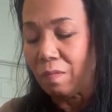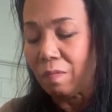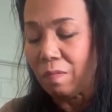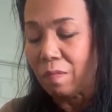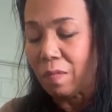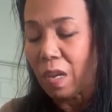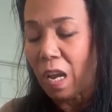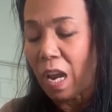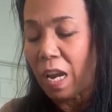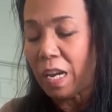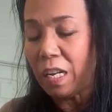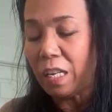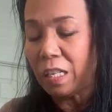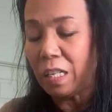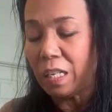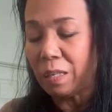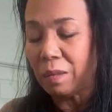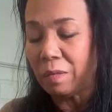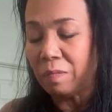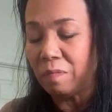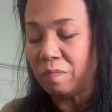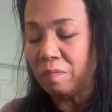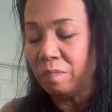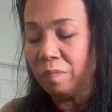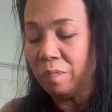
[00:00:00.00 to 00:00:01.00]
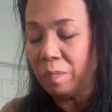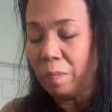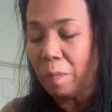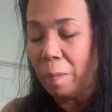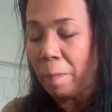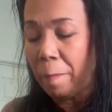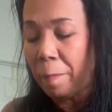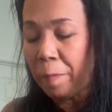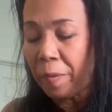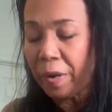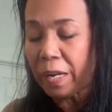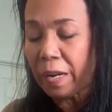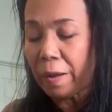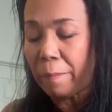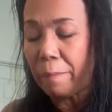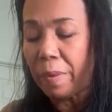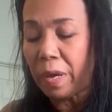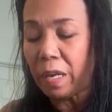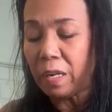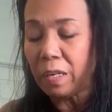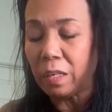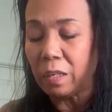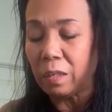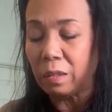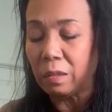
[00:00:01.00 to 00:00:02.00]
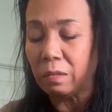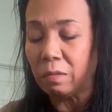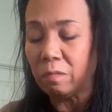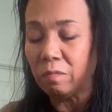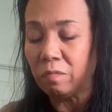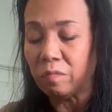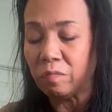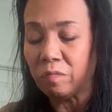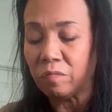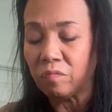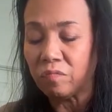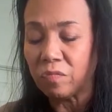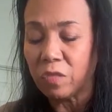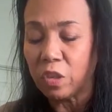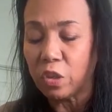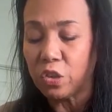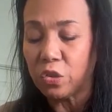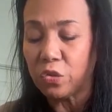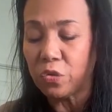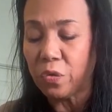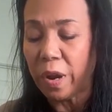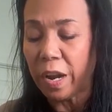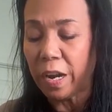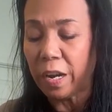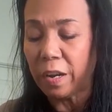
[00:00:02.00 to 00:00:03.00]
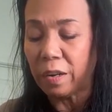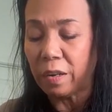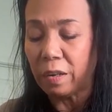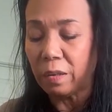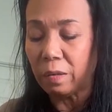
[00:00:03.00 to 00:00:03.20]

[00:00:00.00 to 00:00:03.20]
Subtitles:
I need to bring a better shredder.